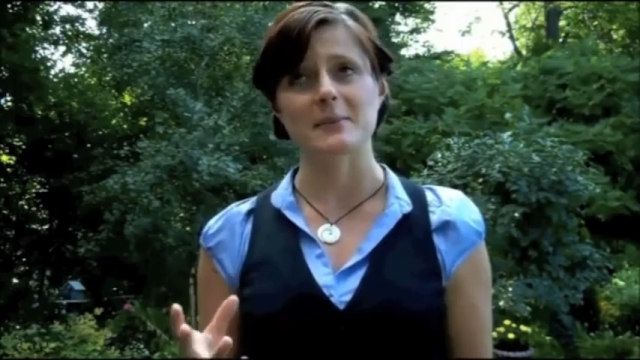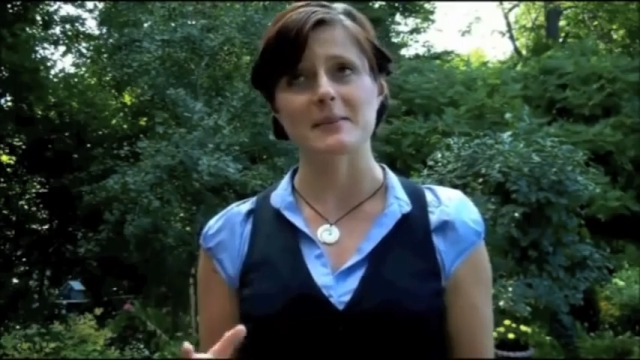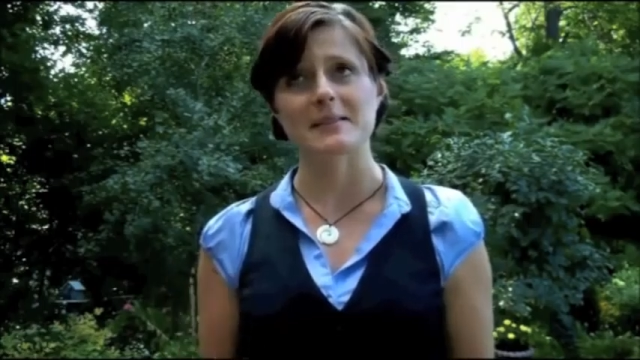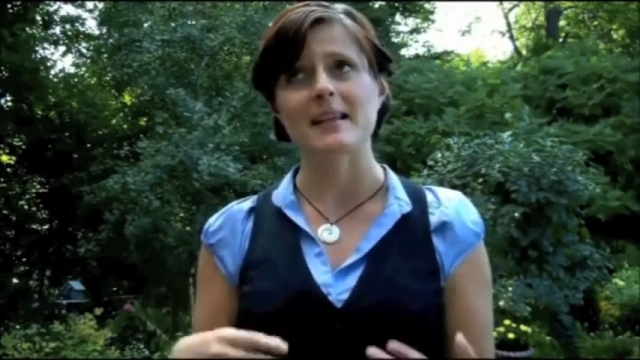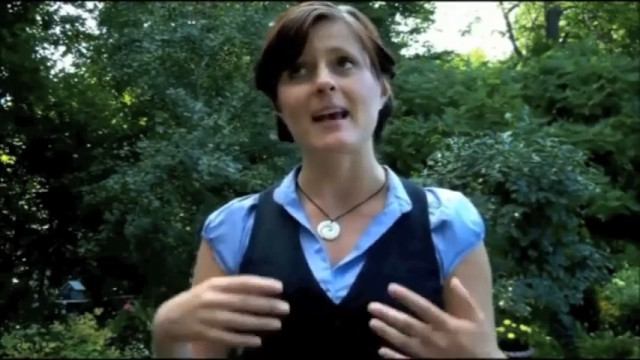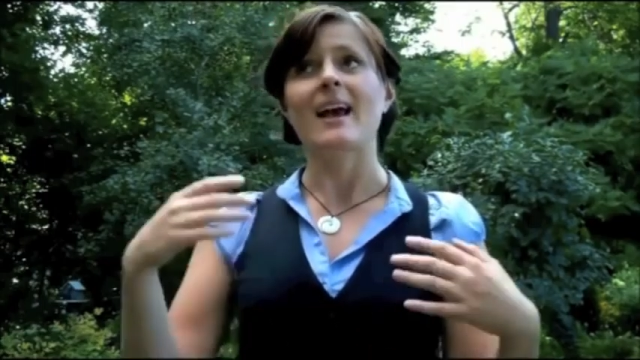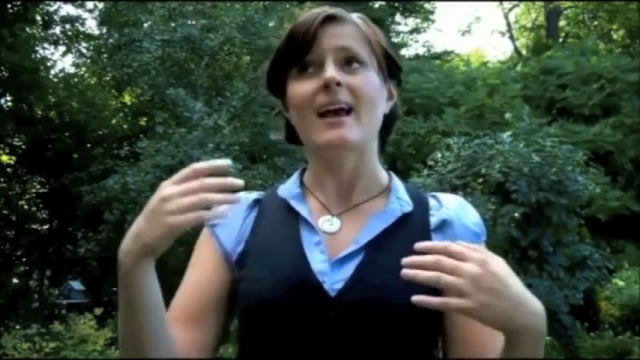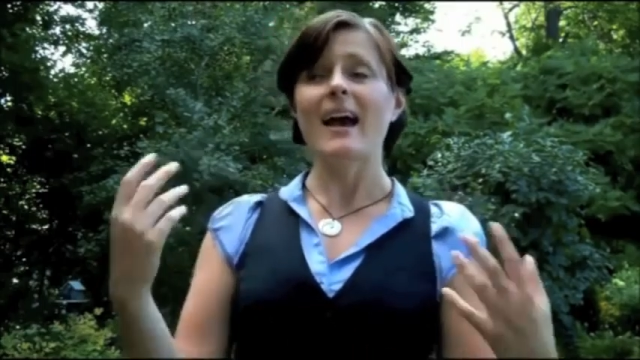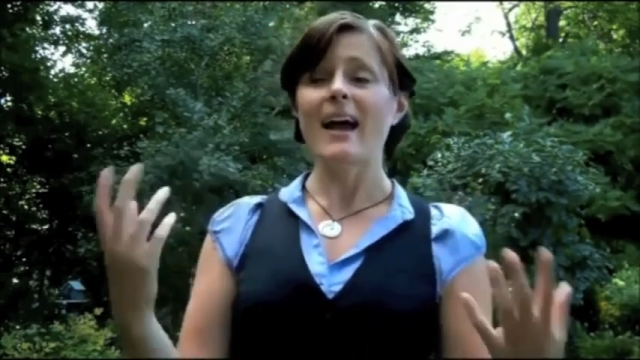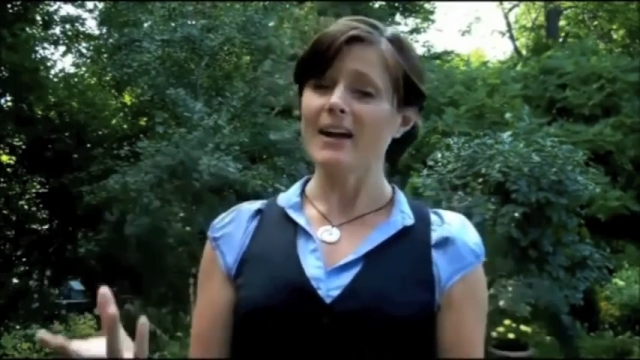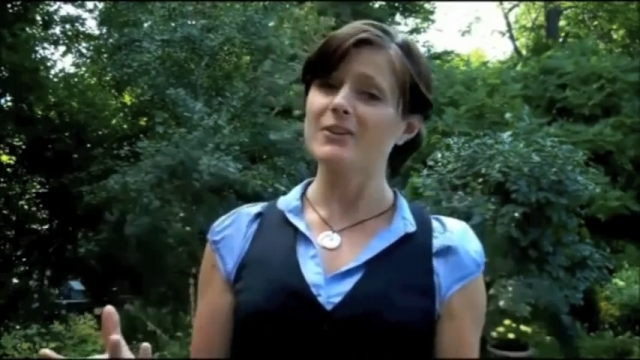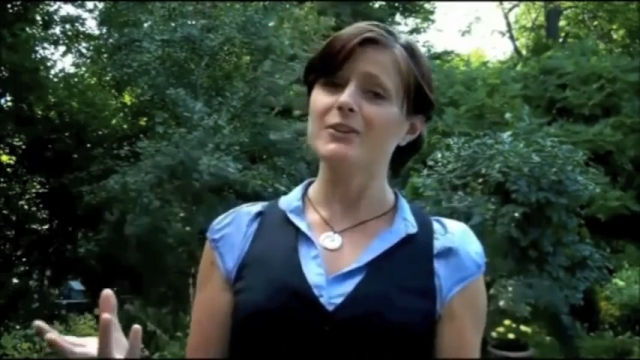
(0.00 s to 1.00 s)
was
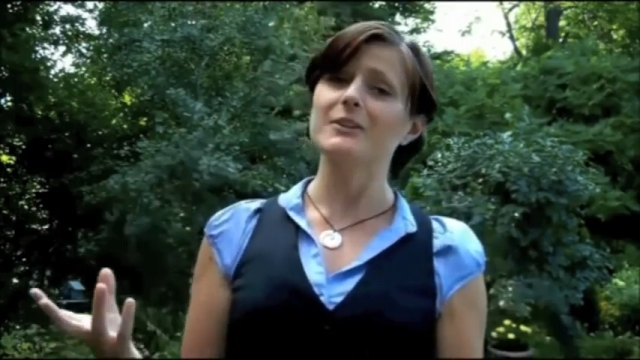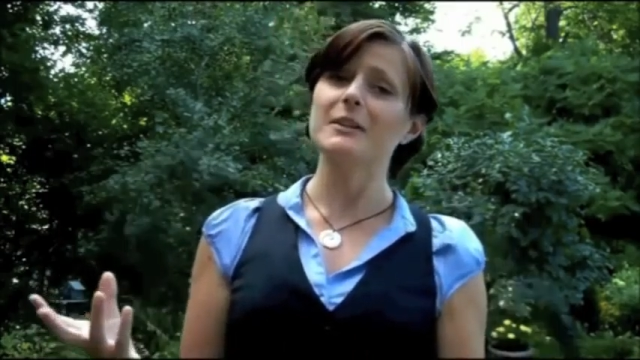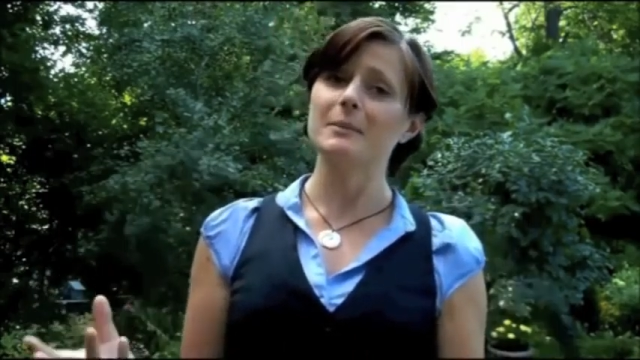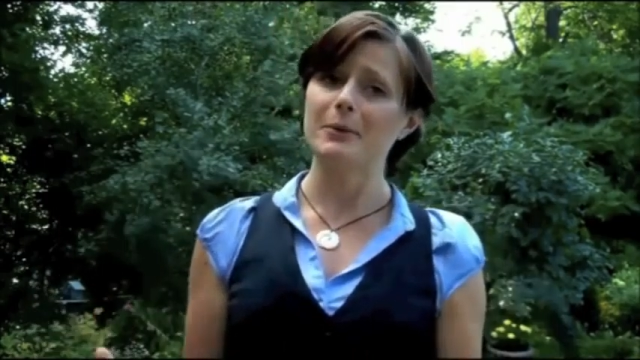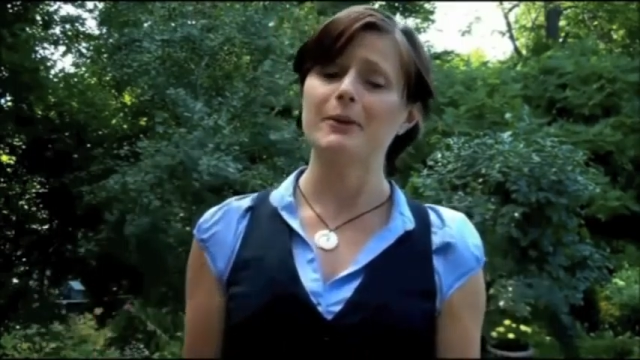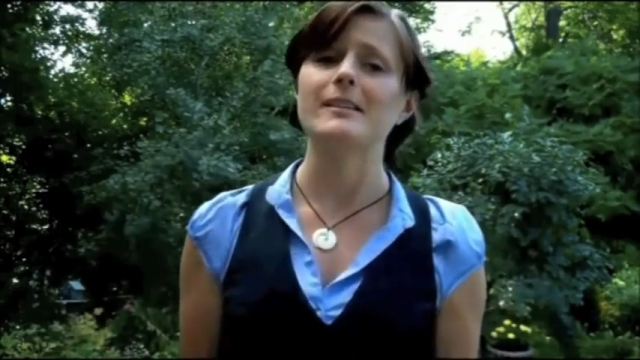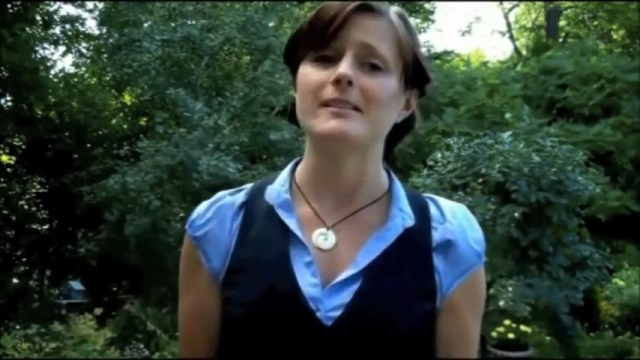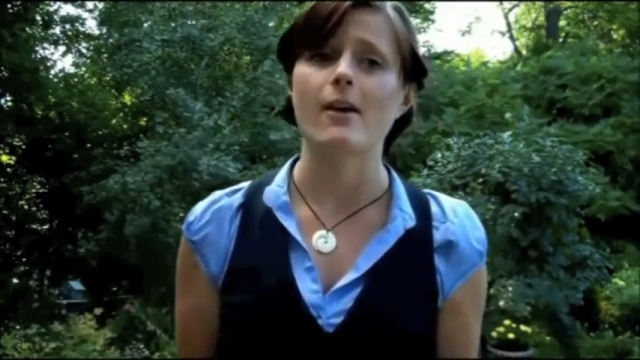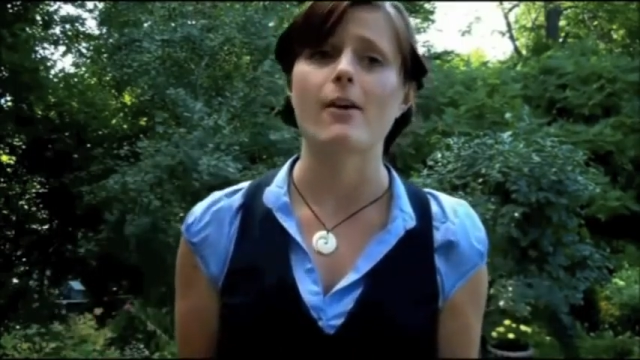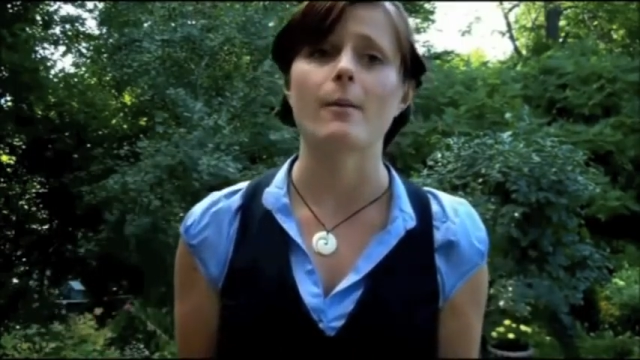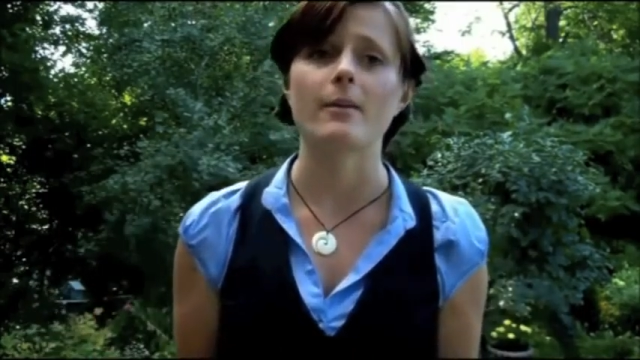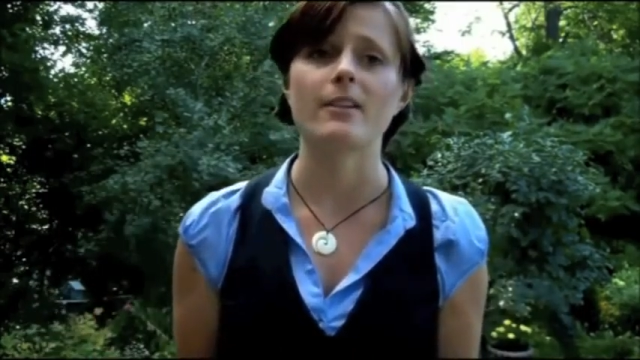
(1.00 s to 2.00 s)
actually pretty
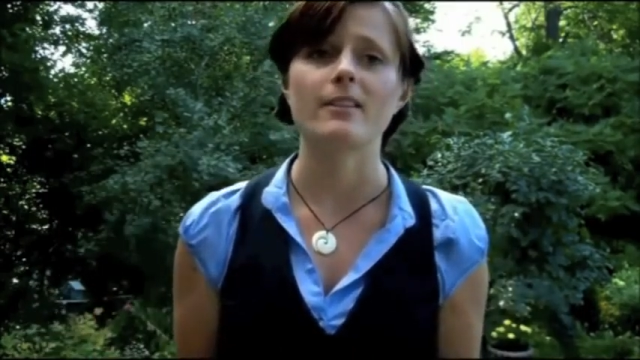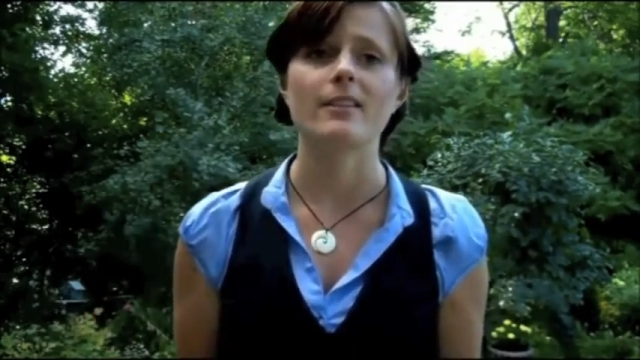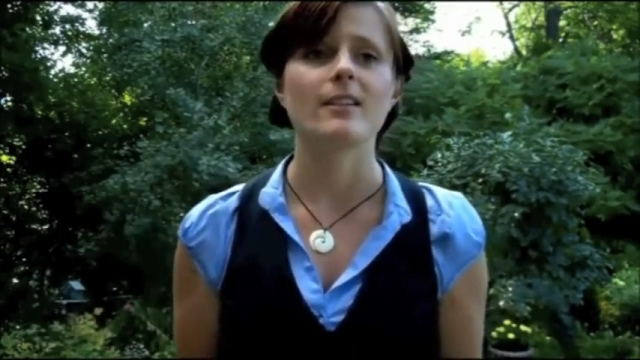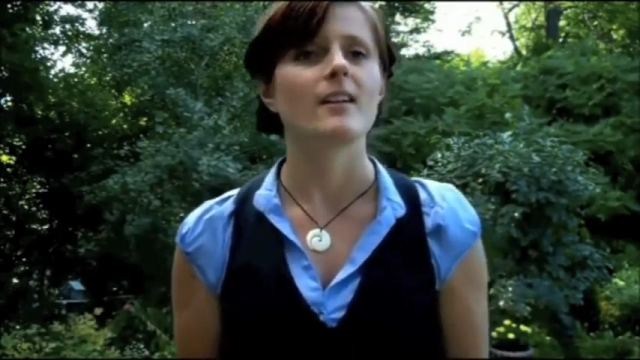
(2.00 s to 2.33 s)
terrible.